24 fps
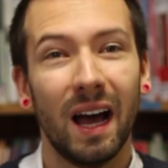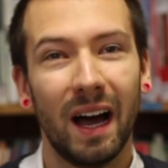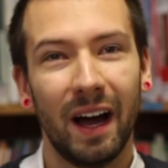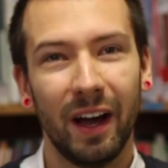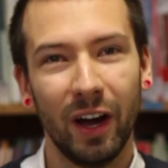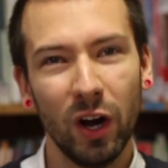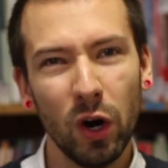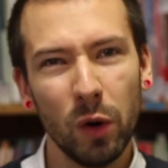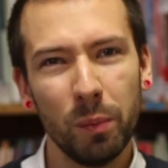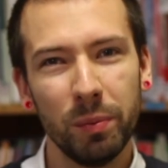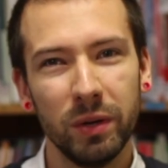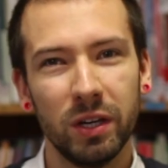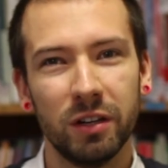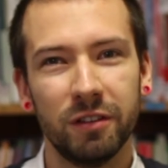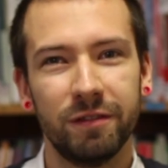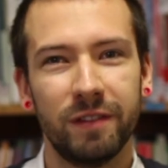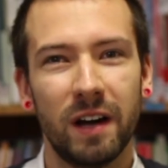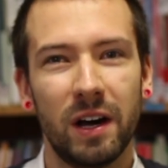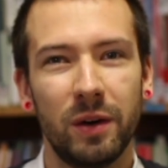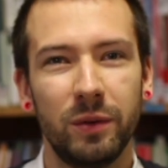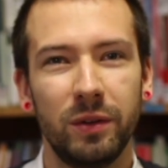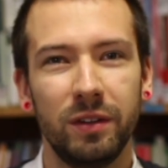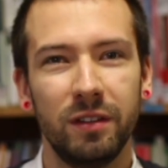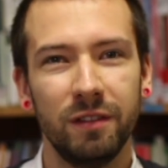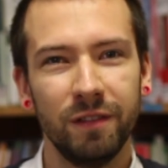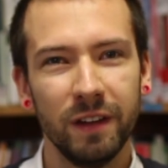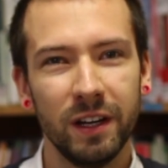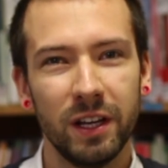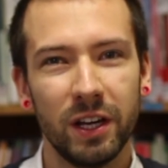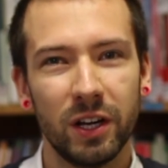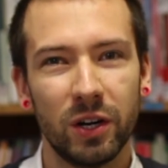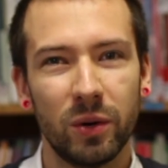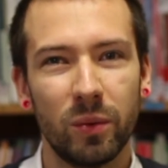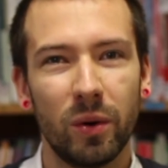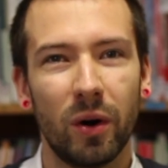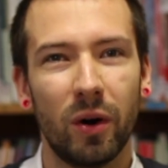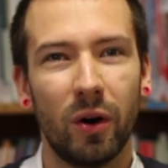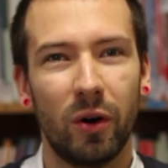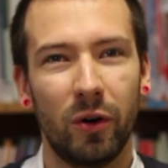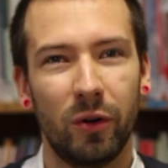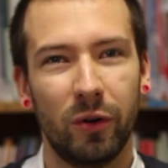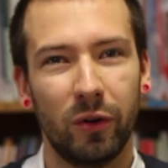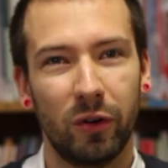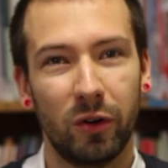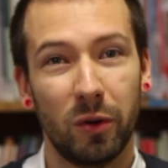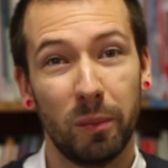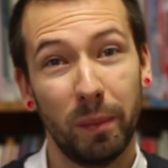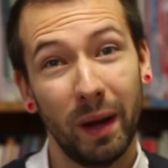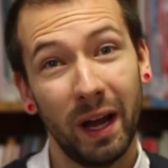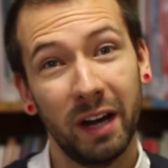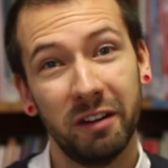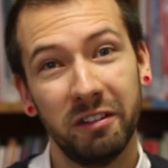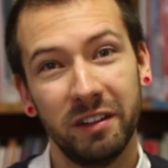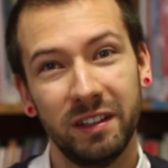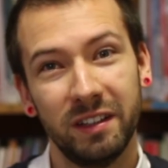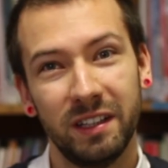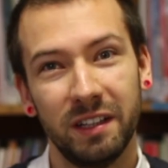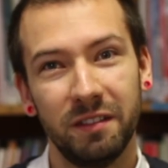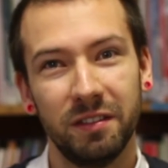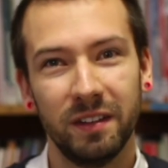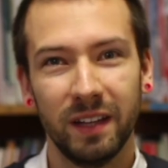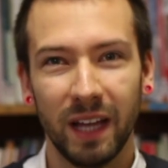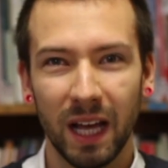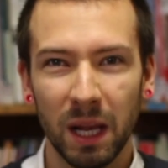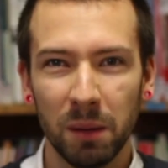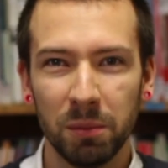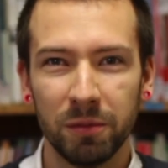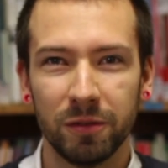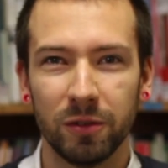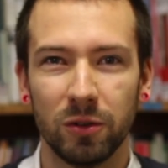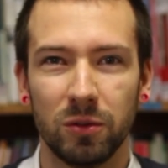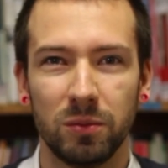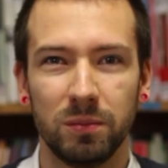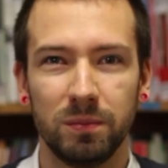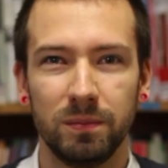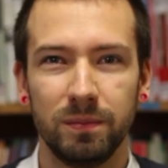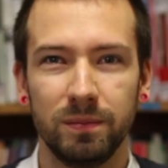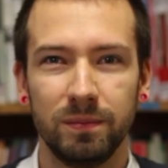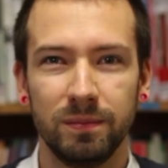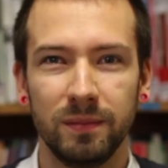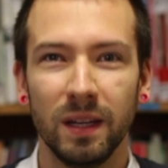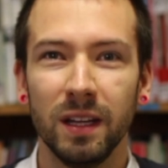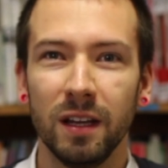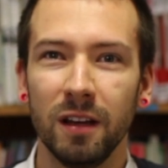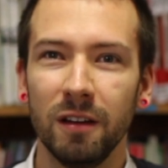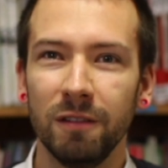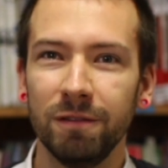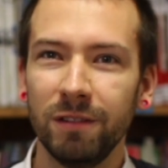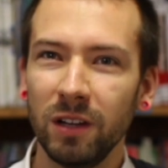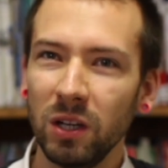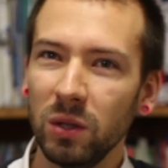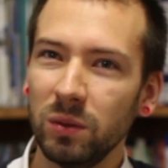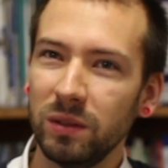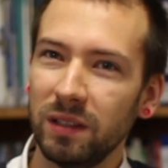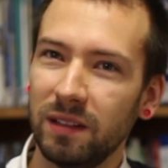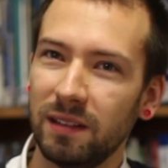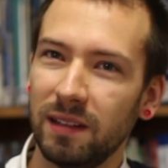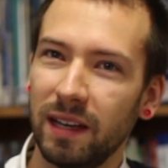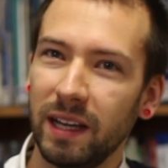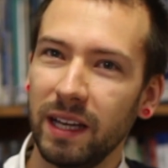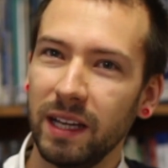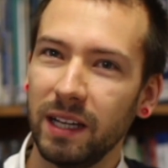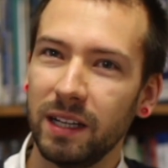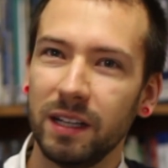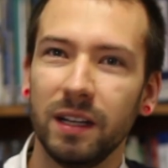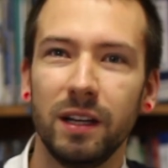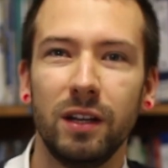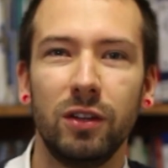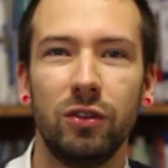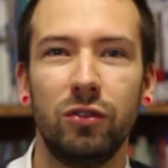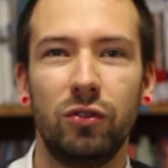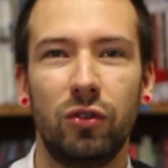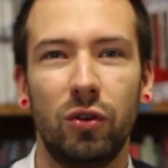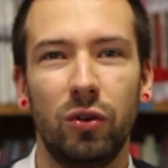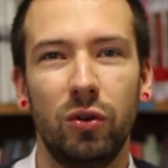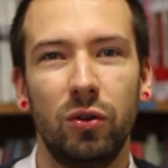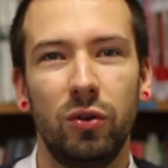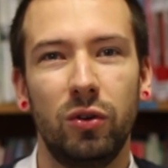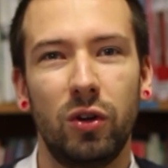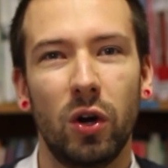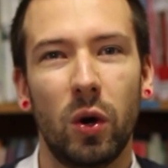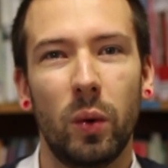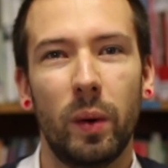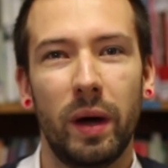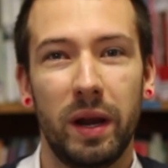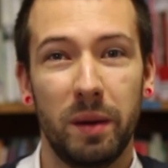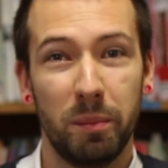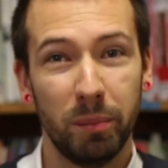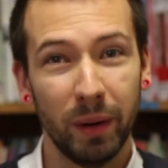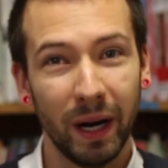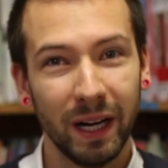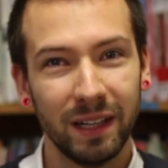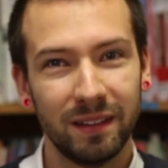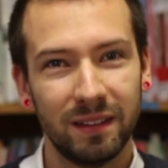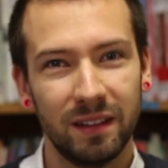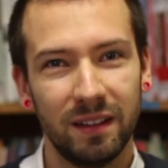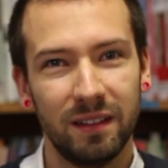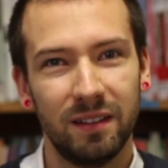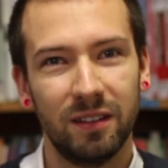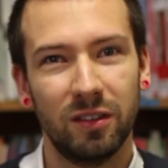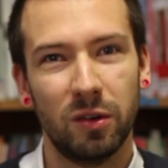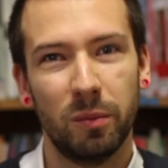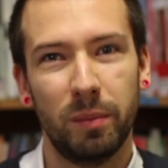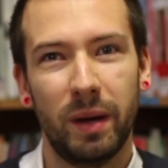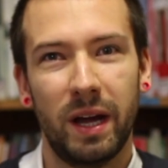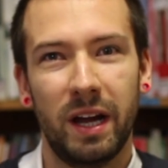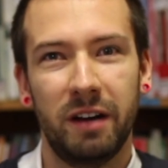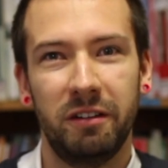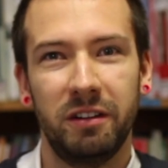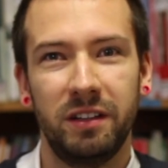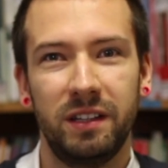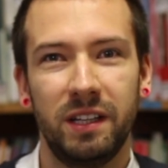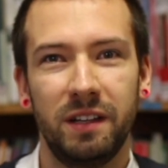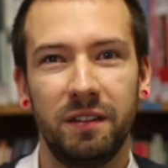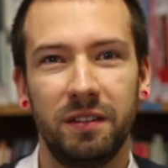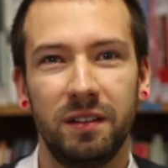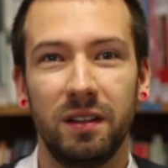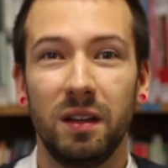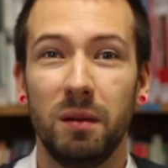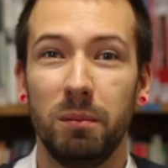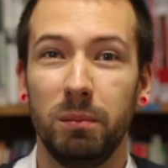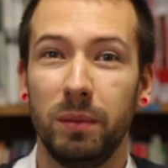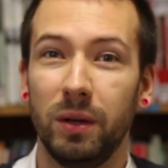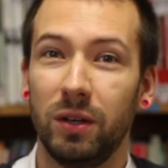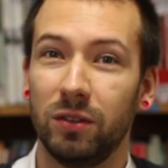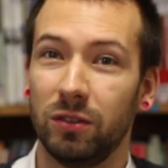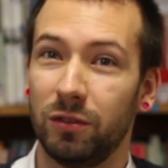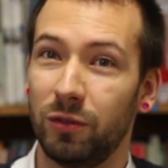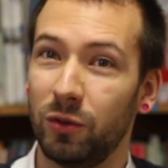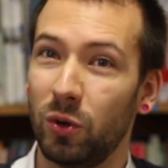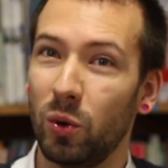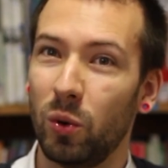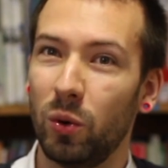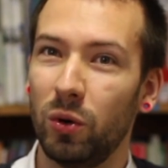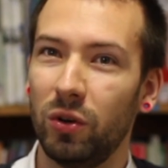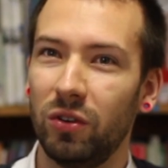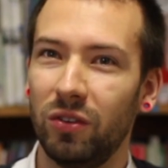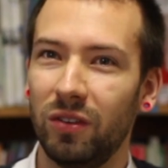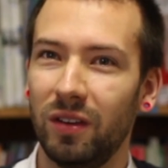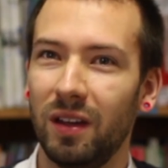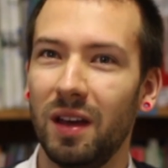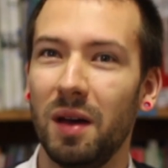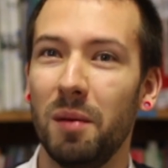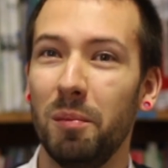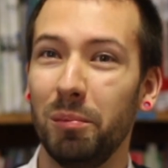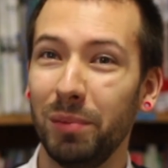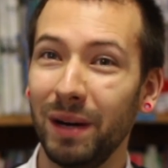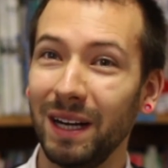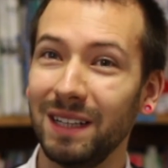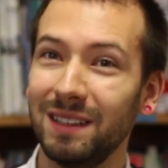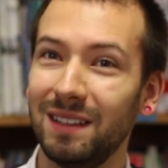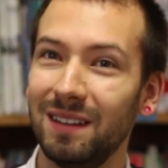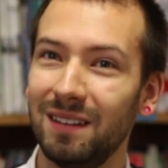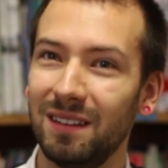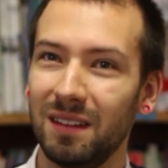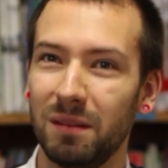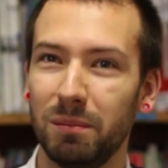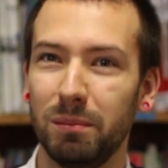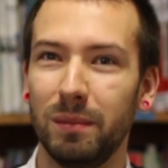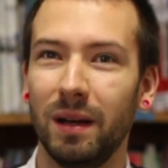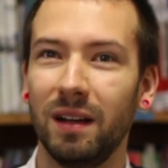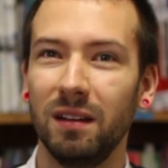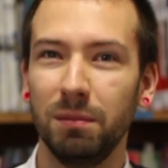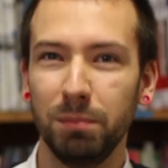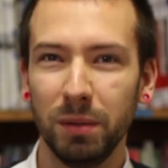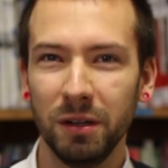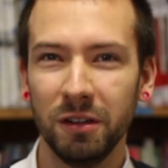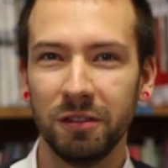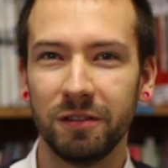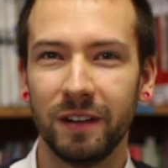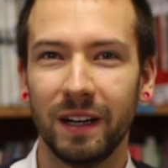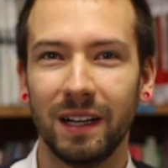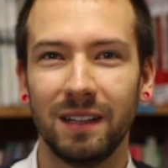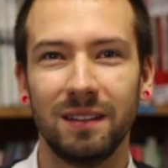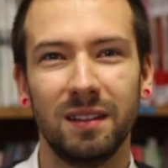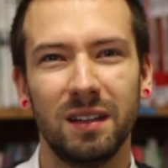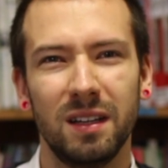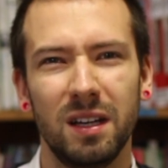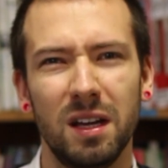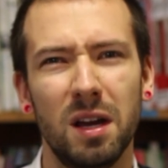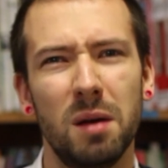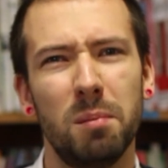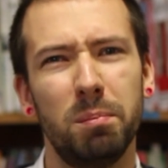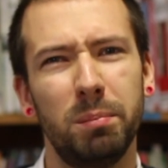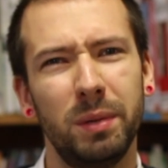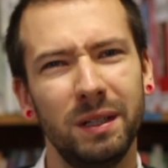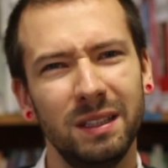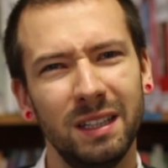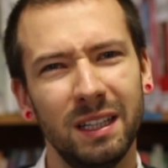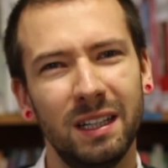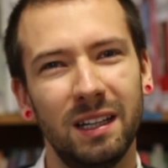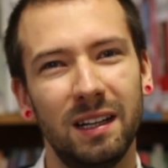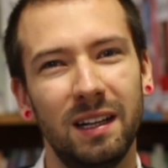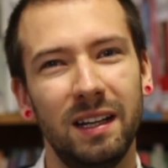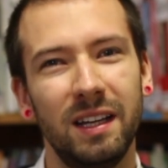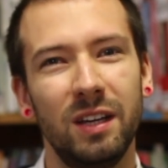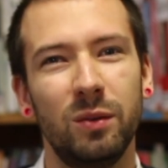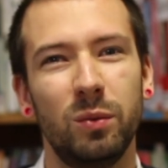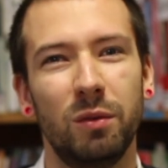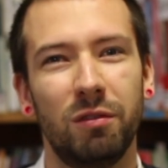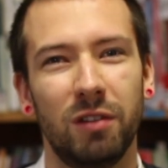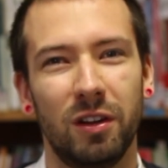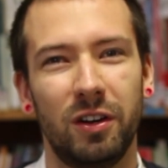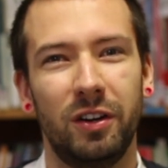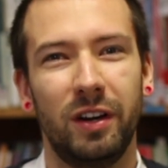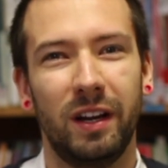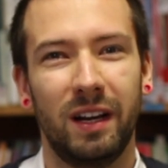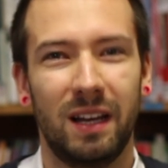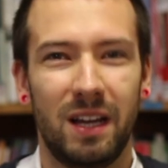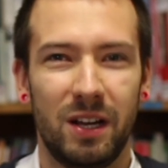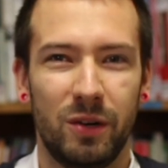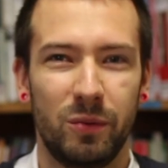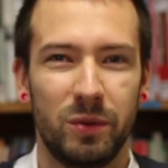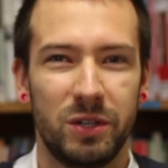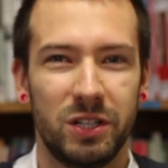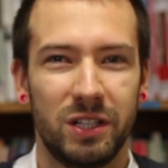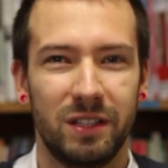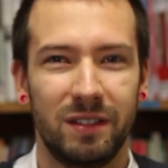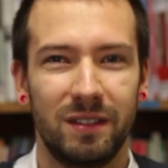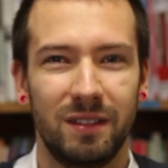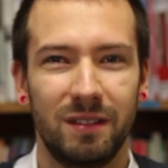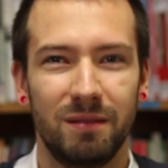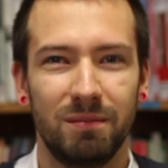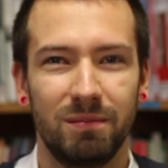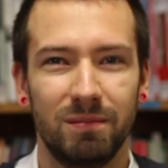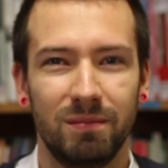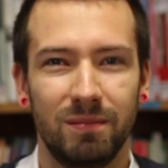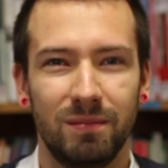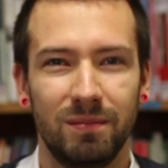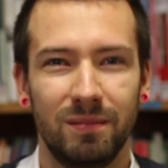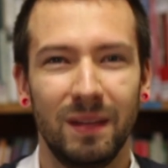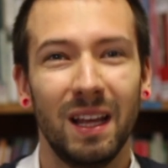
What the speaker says: I hope you have found this video on comparatives helpful. Follow this link to go and practice comparatives because, of course, practice makes perfect, particularly with learning languages.